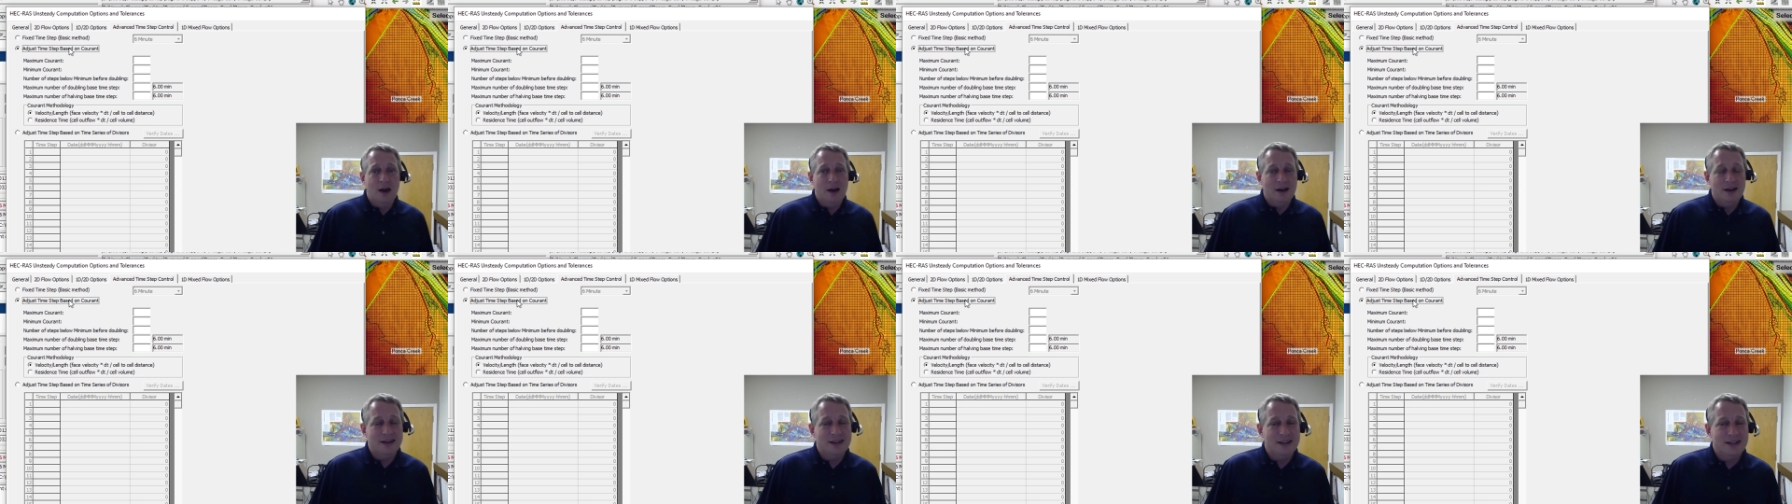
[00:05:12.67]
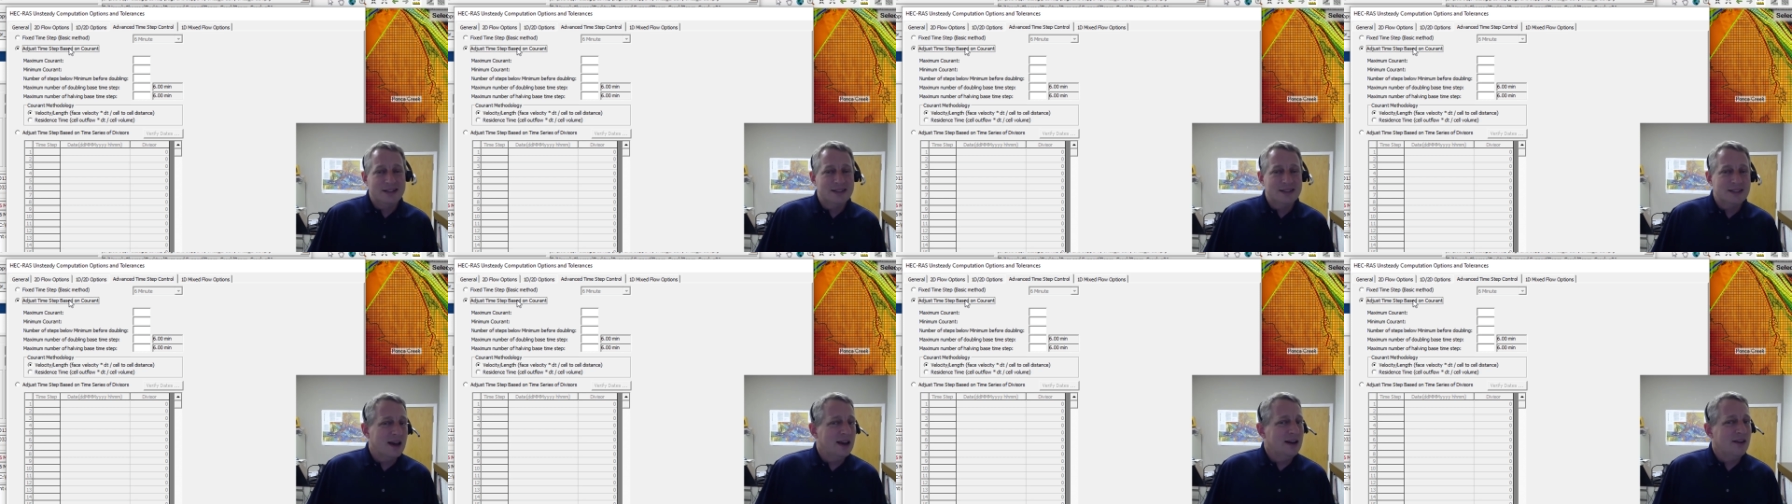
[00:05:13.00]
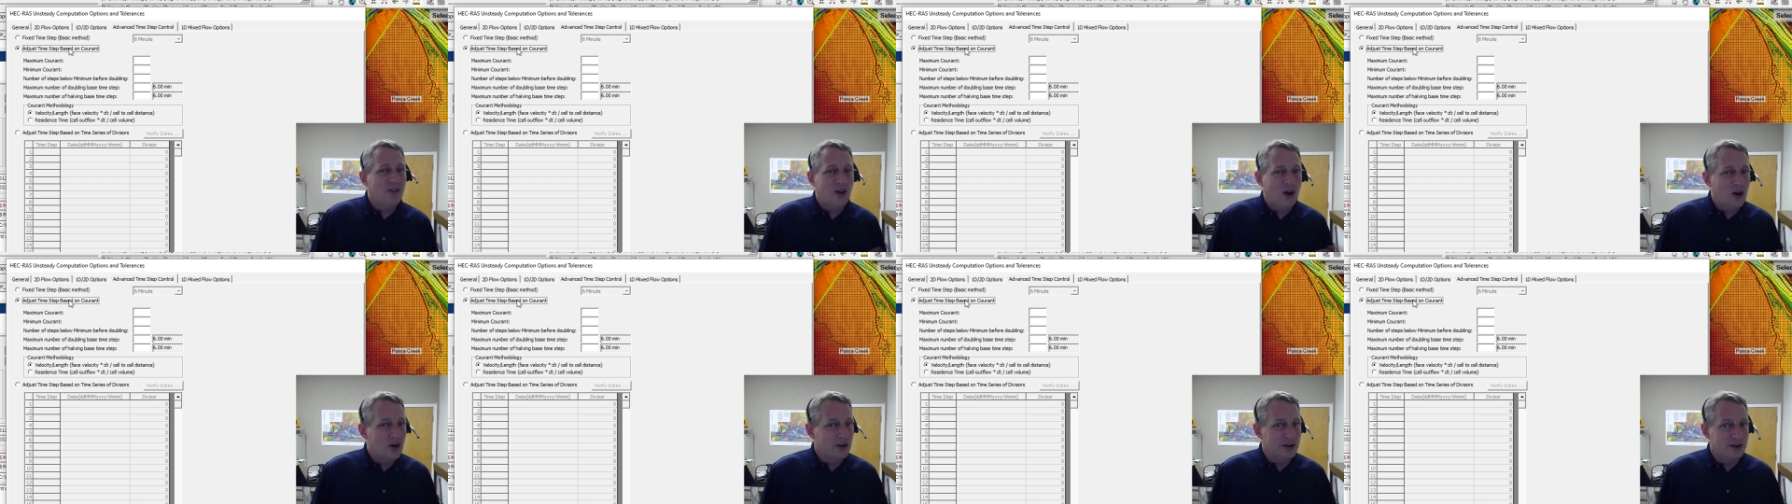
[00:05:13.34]
it's kind
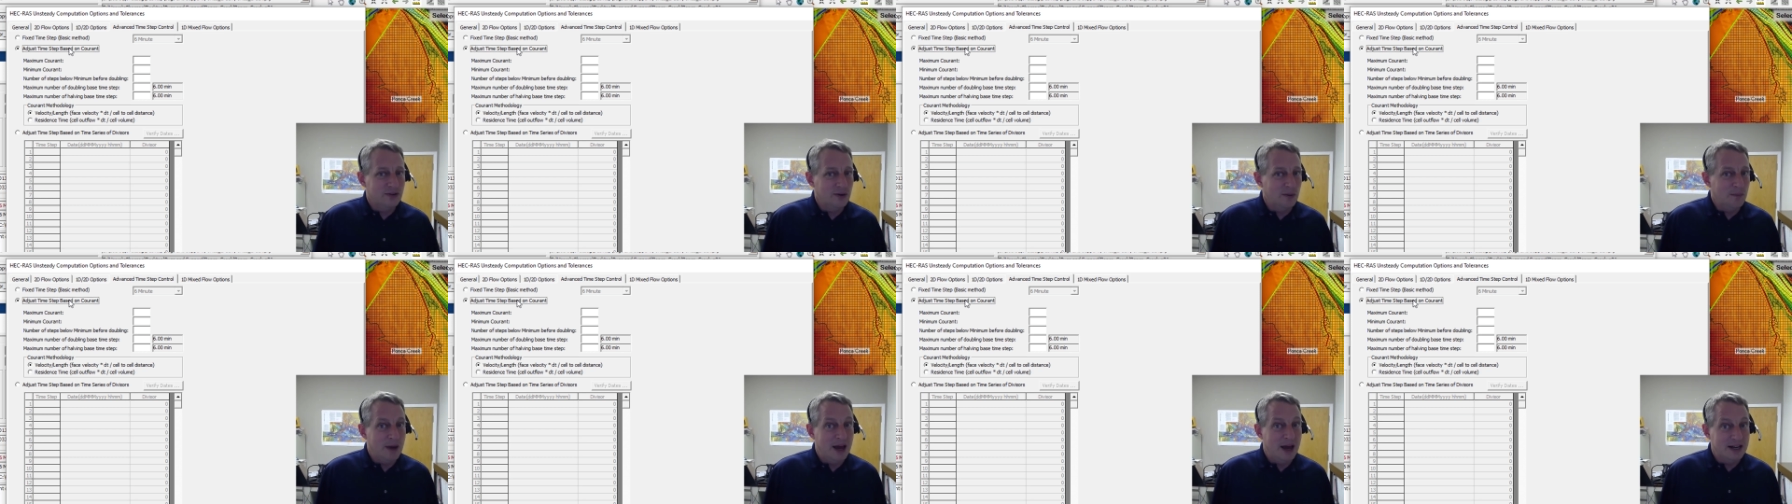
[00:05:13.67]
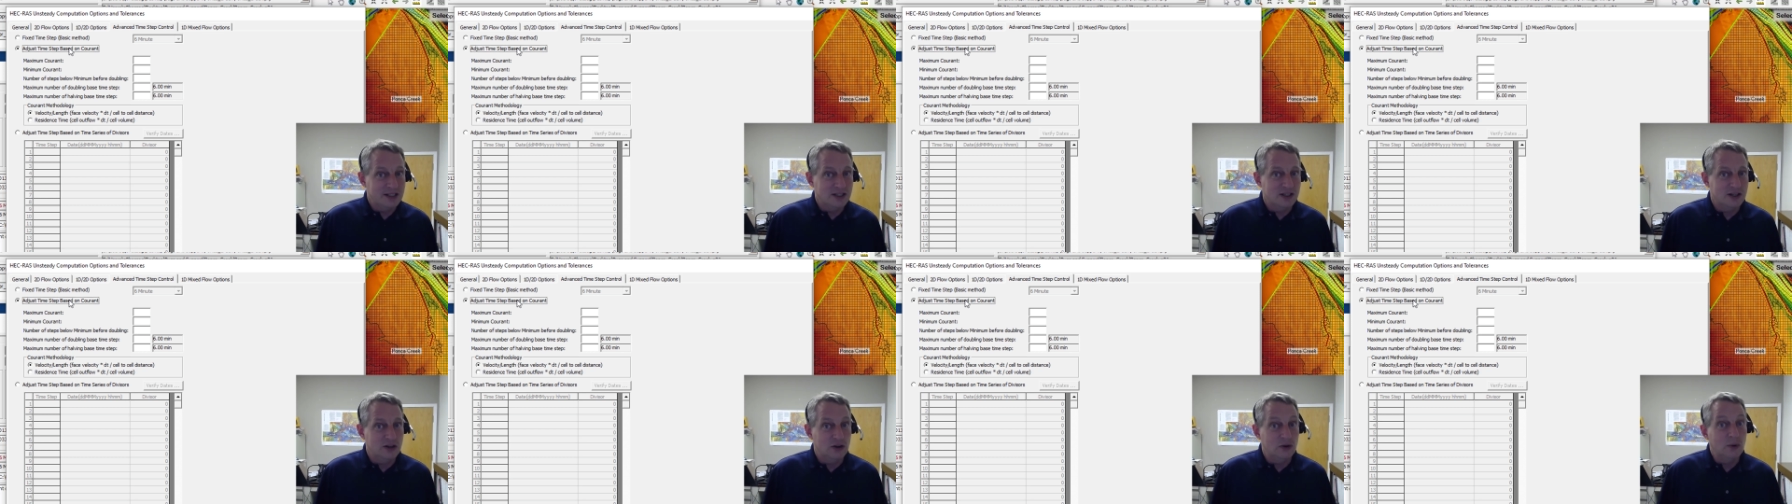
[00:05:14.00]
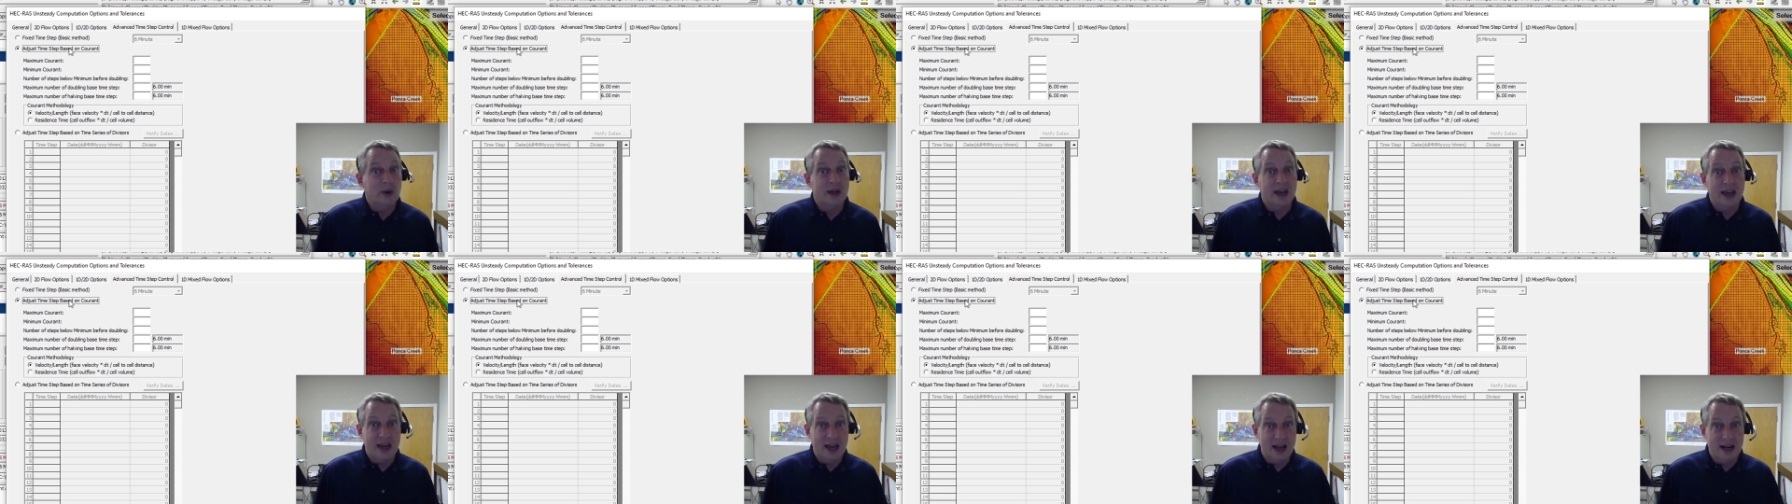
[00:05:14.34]
of hard to imagine
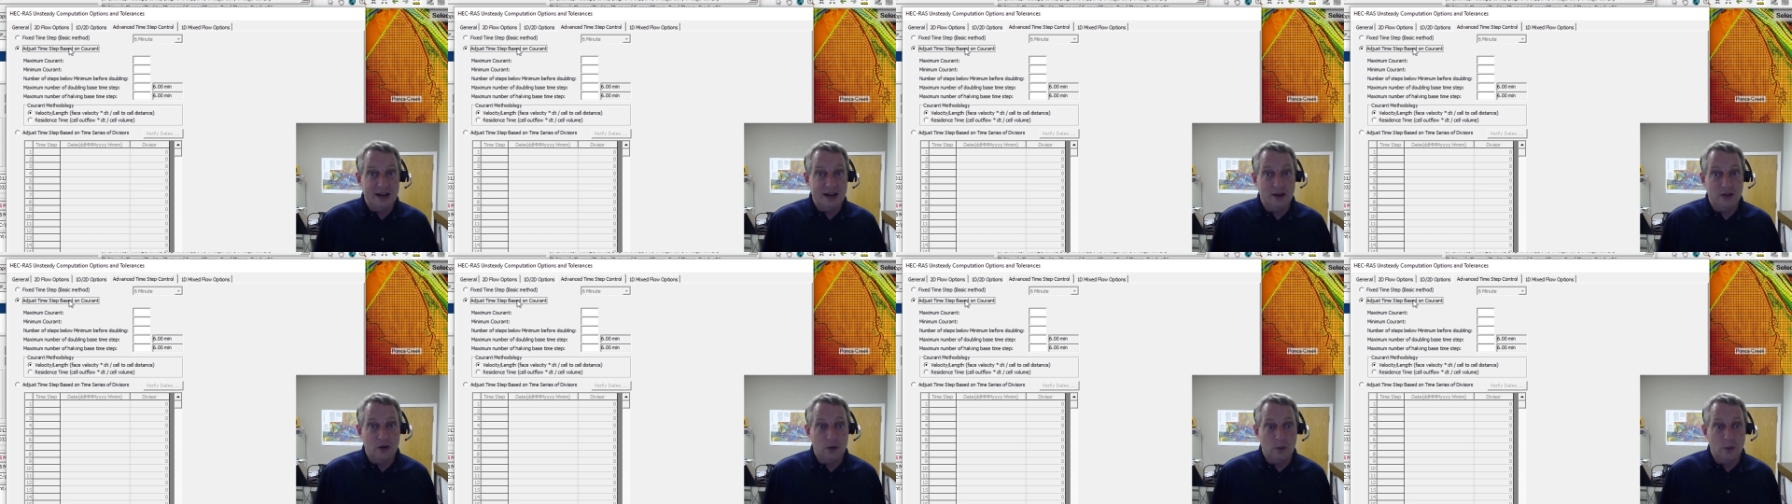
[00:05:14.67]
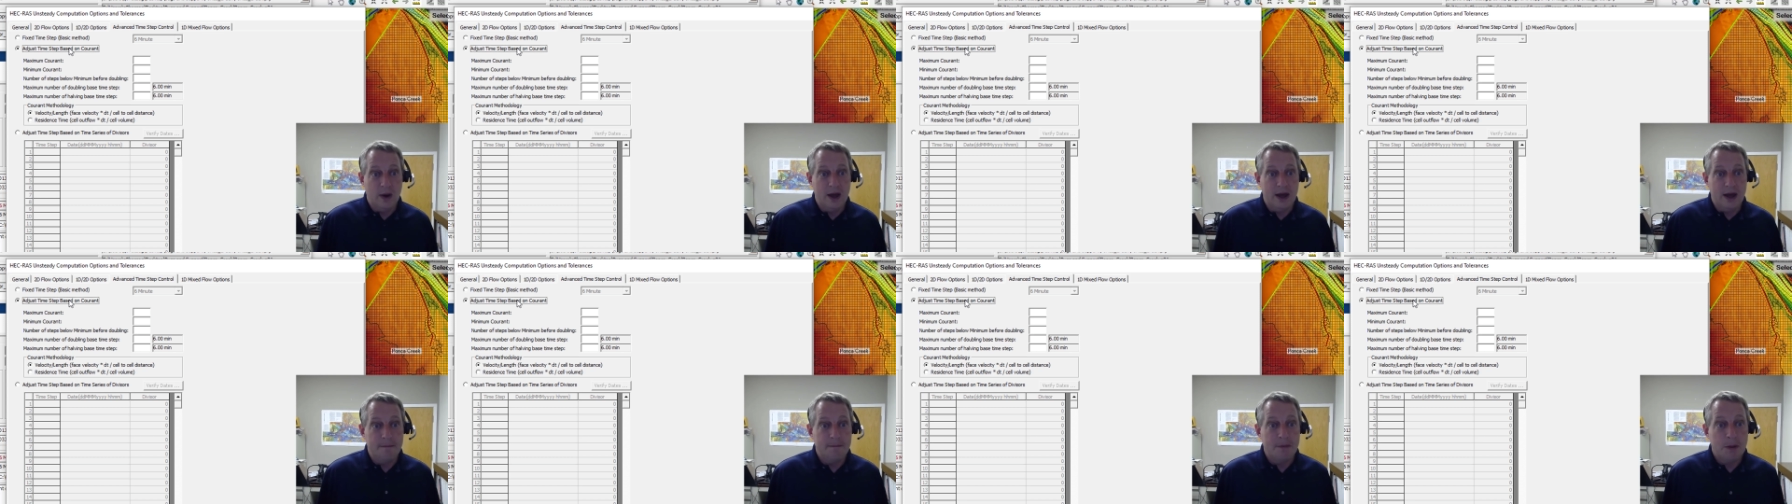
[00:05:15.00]
doing it any other way.